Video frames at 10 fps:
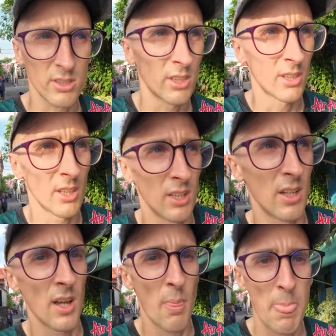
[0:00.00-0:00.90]
that I
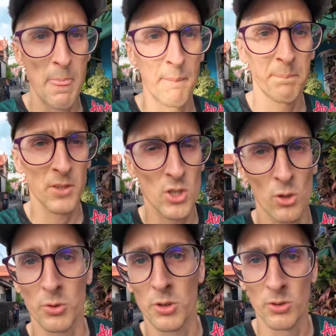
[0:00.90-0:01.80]

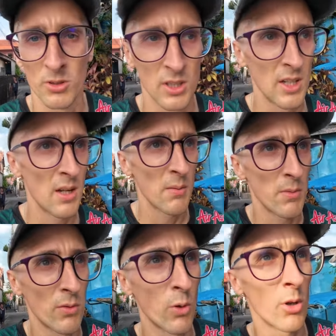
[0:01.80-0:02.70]
showed you
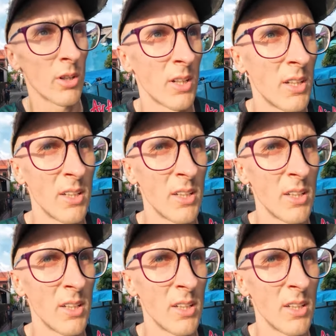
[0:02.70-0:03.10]
before